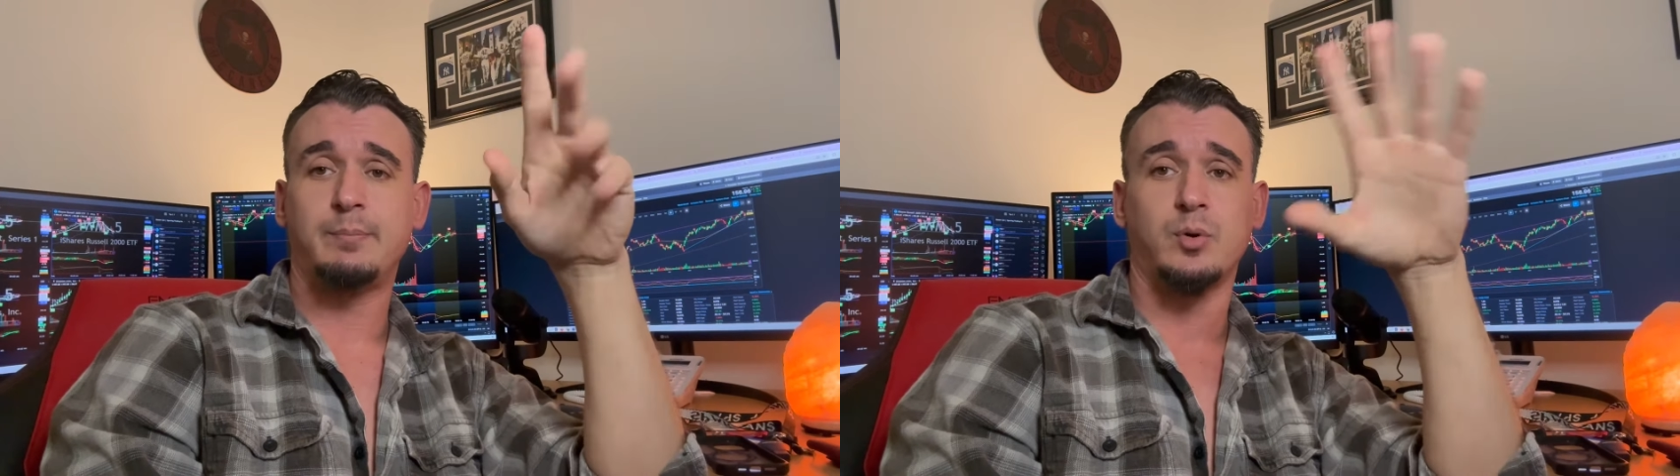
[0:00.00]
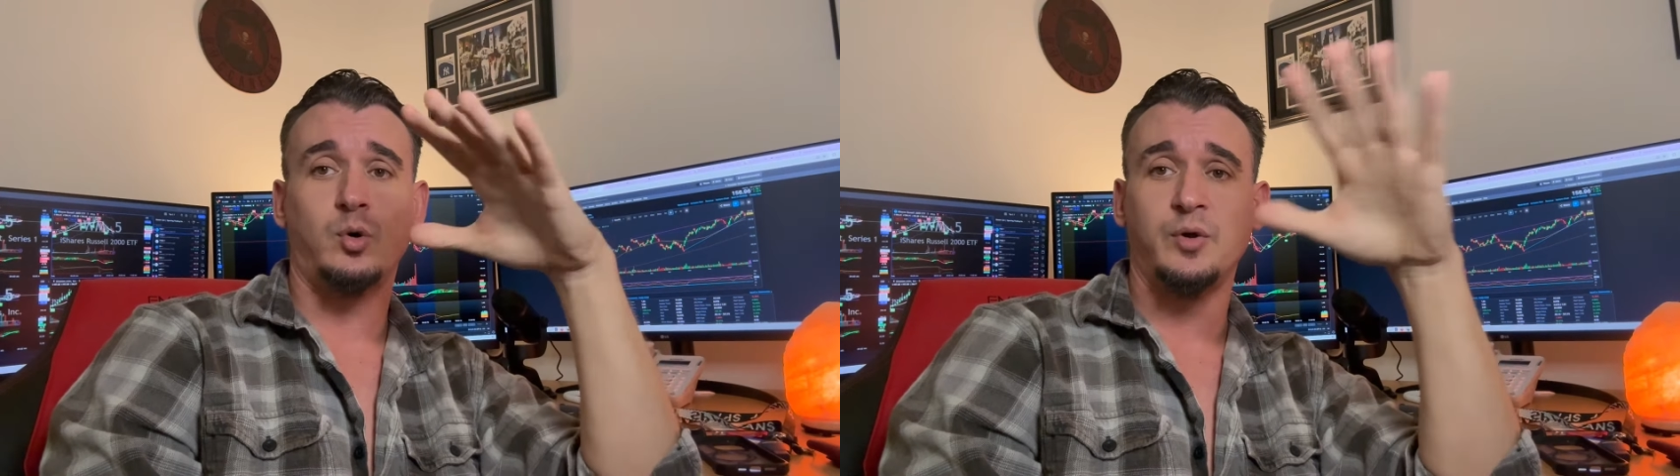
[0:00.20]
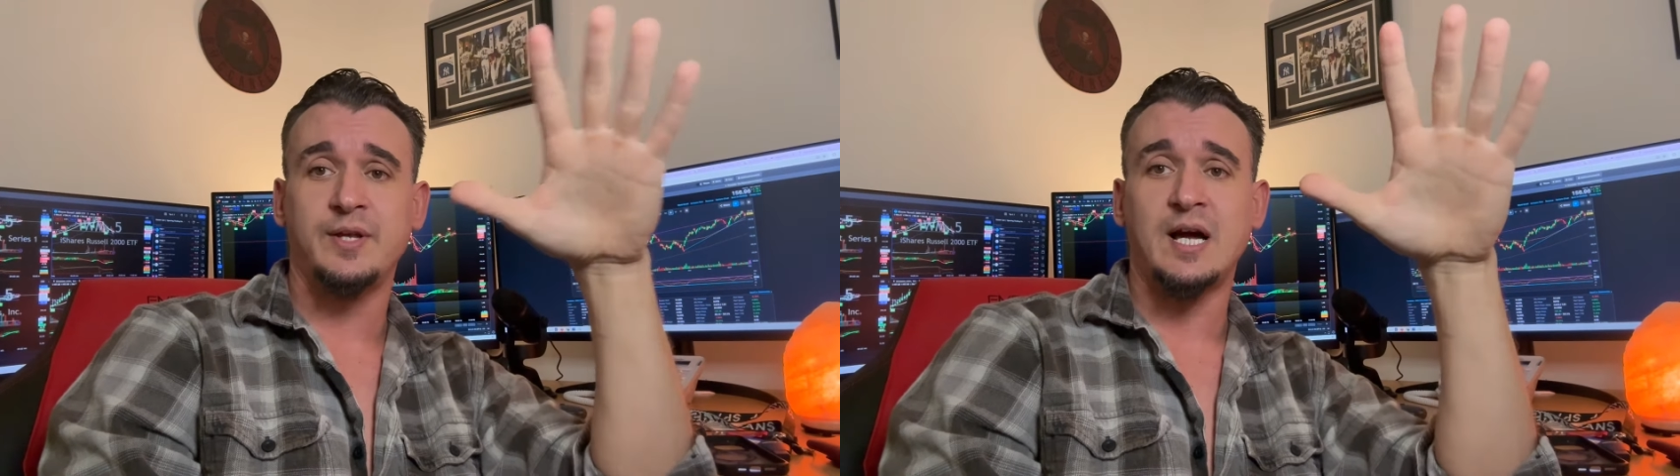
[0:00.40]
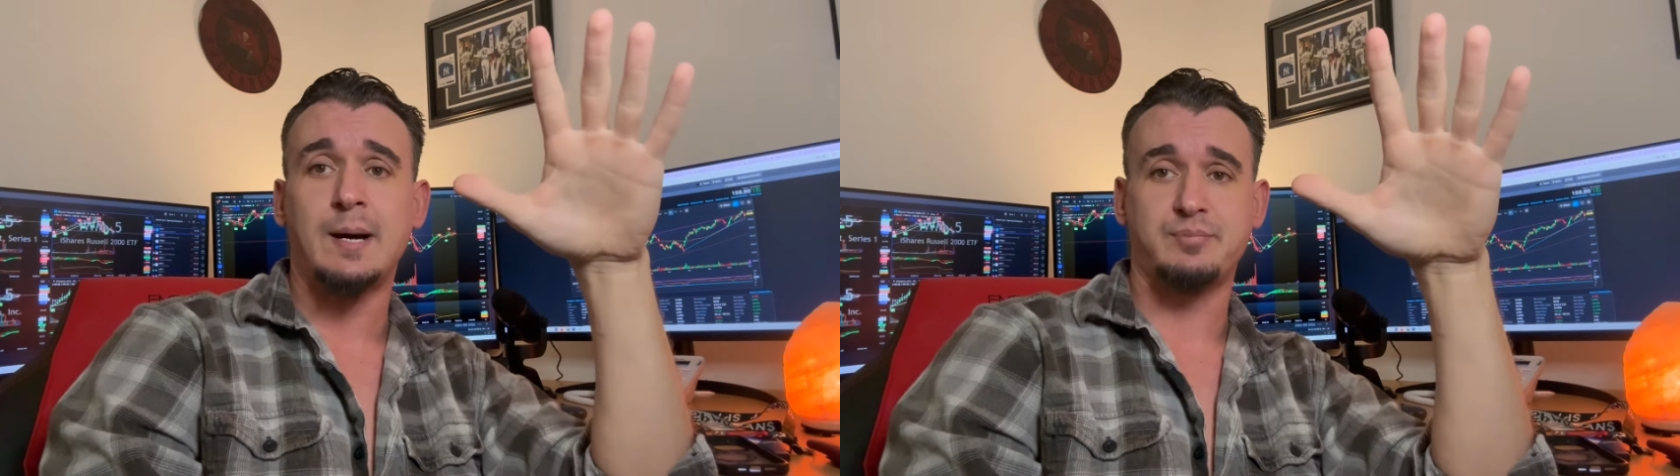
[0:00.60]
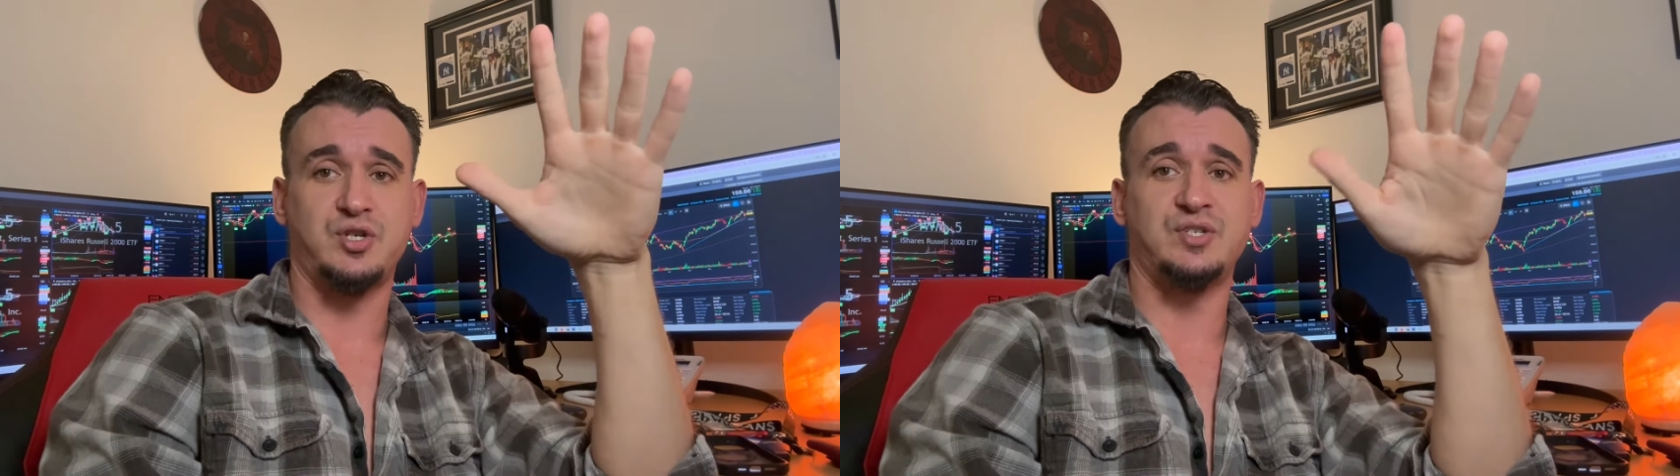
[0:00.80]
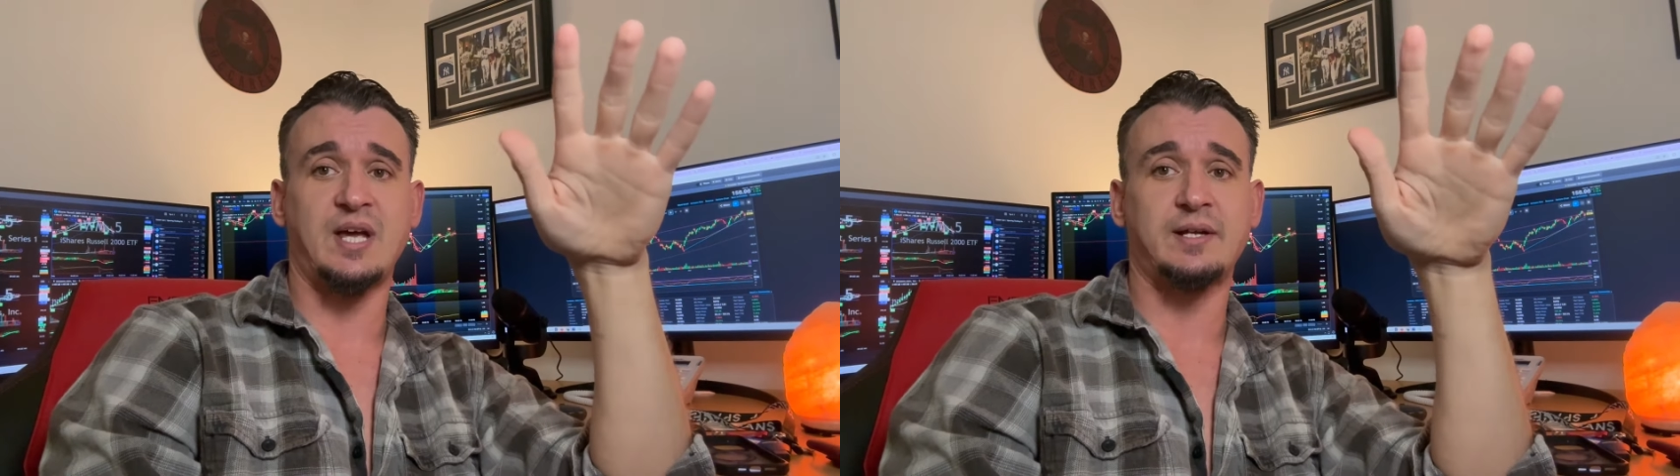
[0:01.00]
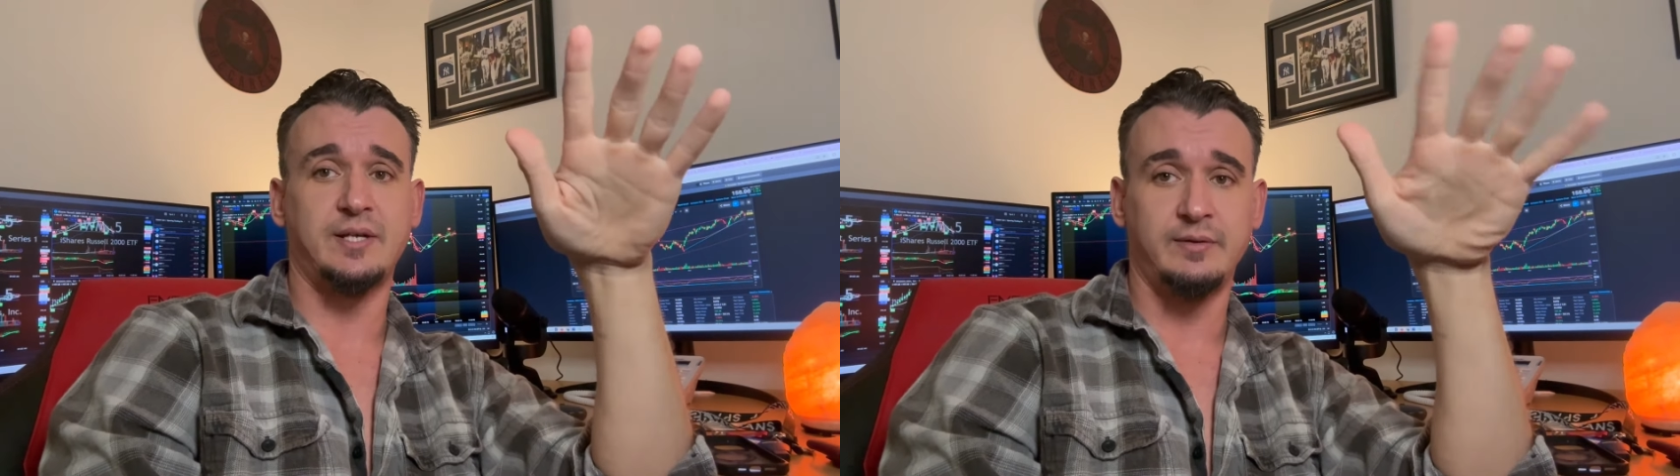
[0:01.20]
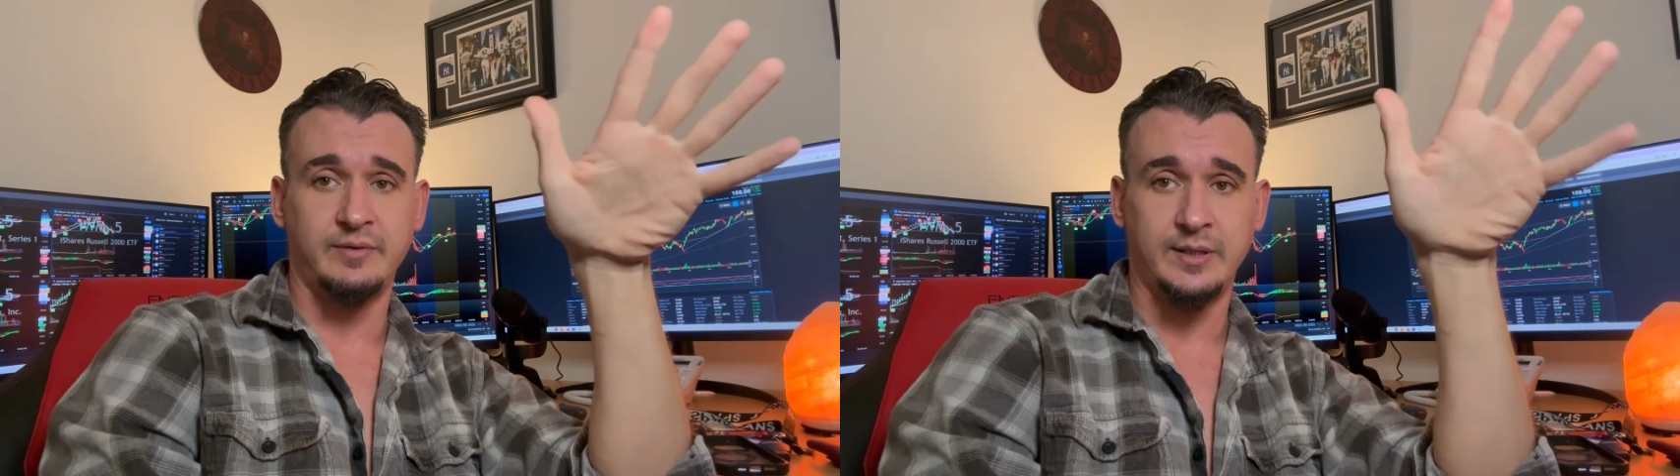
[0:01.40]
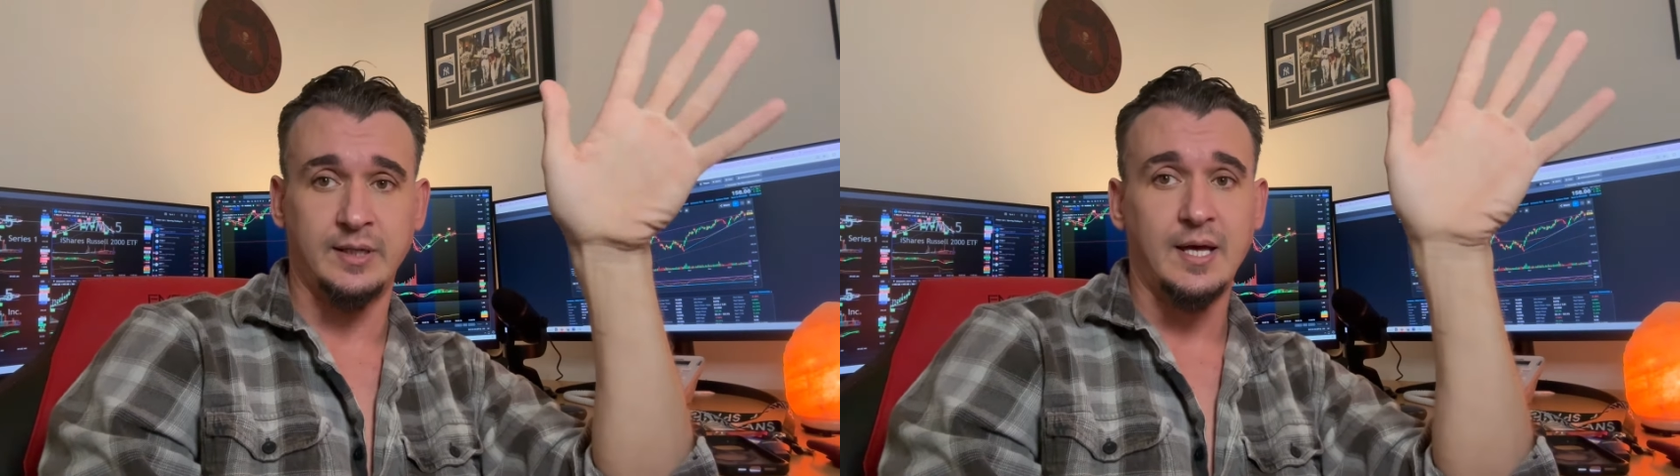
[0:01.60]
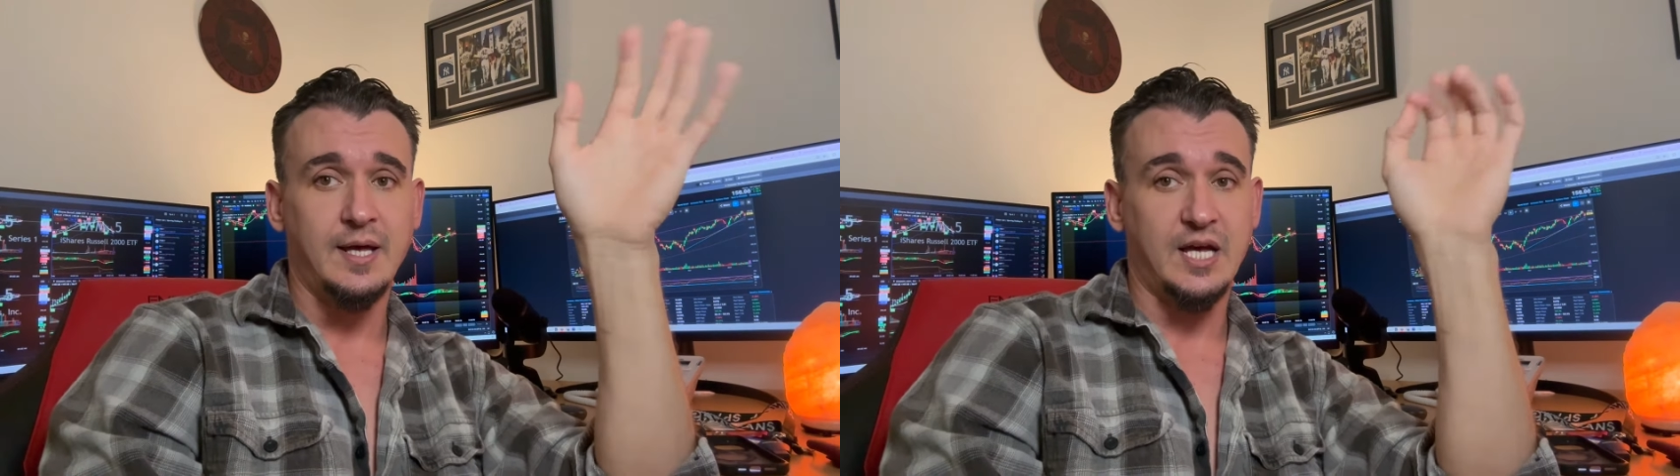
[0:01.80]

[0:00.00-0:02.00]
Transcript: but all the options activity